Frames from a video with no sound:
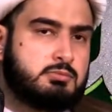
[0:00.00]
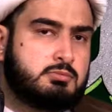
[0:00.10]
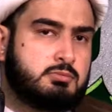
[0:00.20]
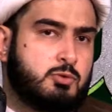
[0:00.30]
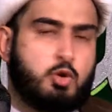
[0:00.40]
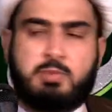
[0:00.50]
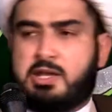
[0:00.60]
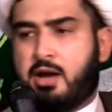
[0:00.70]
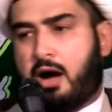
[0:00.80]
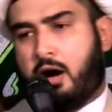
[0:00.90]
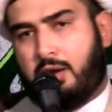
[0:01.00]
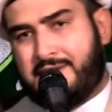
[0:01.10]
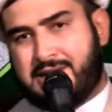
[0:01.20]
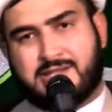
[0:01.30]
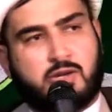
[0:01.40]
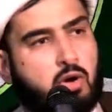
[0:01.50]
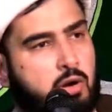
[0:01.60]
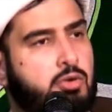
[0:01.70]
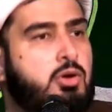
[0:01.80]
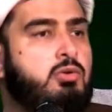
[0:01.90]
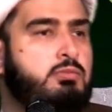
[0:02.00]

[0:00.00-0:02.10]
Don't be the all yes and all no.